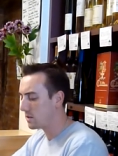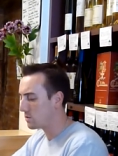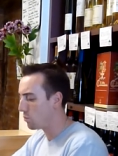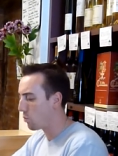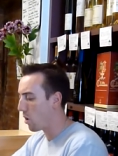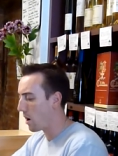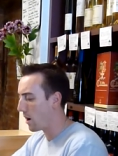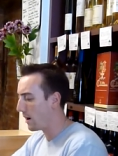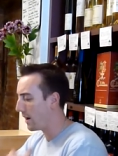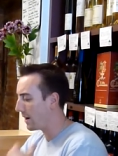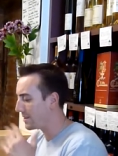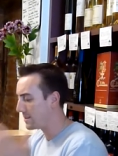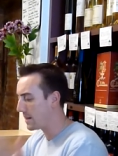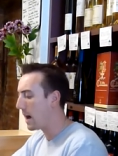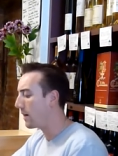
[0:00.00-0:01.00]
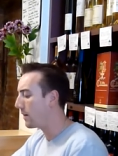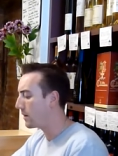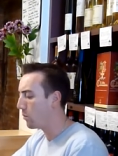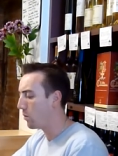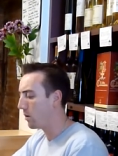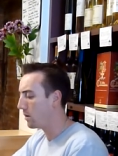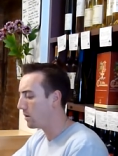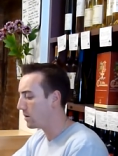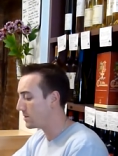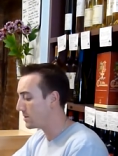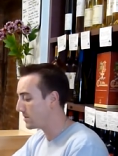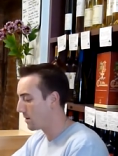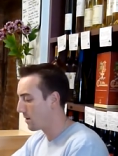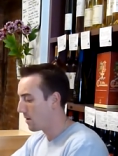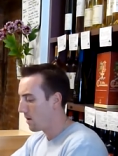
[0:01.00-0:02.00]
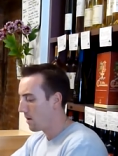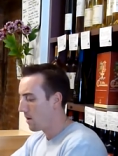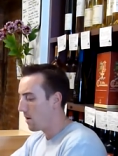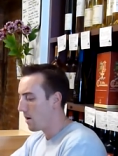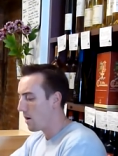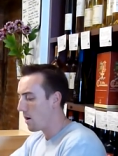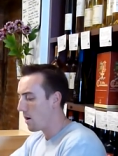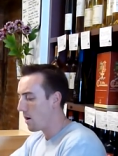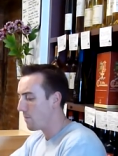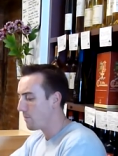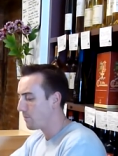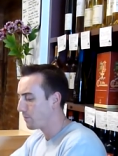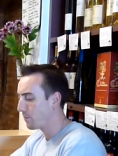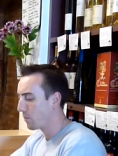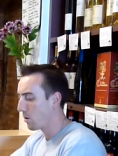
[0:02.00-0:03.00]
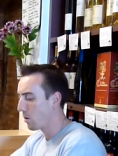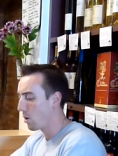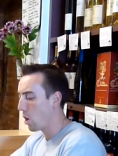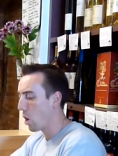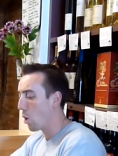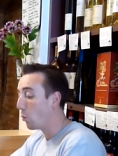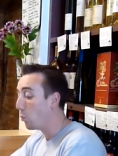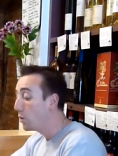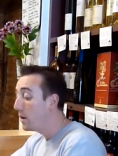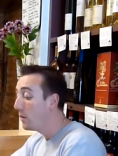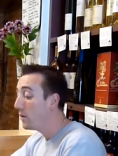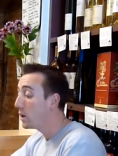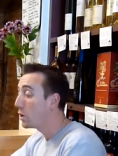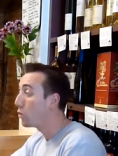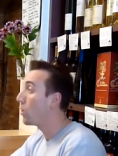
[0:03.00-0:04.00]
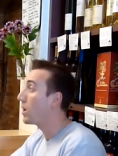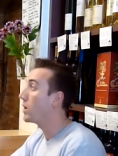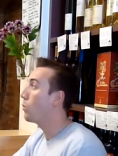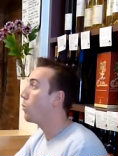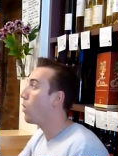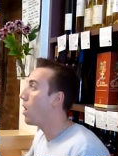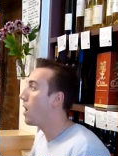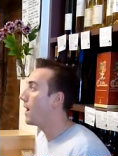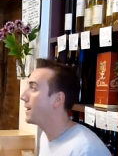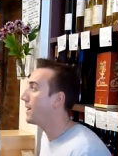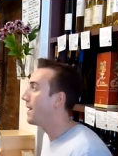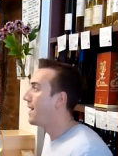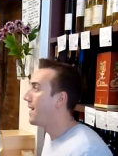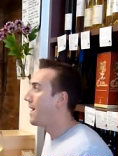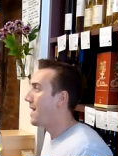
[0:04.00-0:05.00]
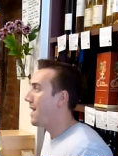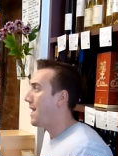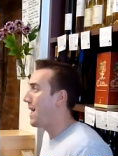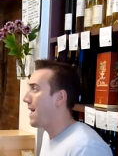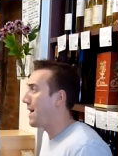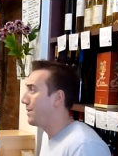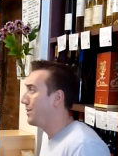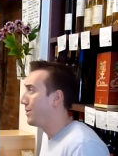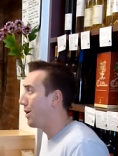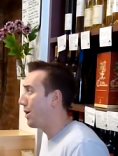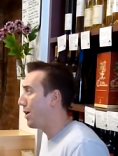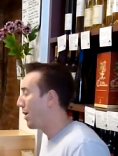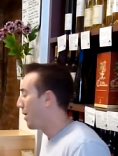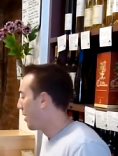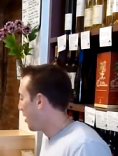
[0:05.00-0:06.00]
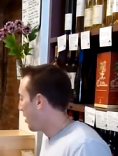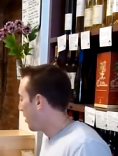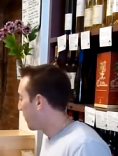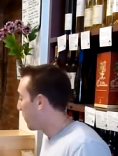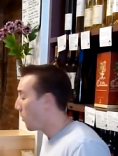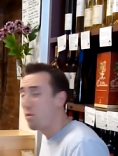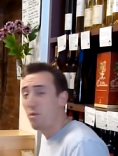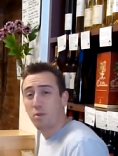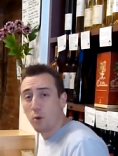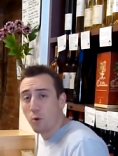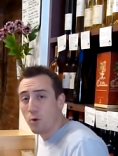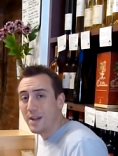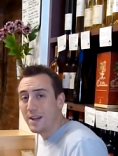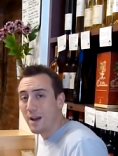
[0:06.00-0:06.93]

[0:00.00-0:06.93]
this wine exactly what it is. Um, a really great wine, and uh, for thirty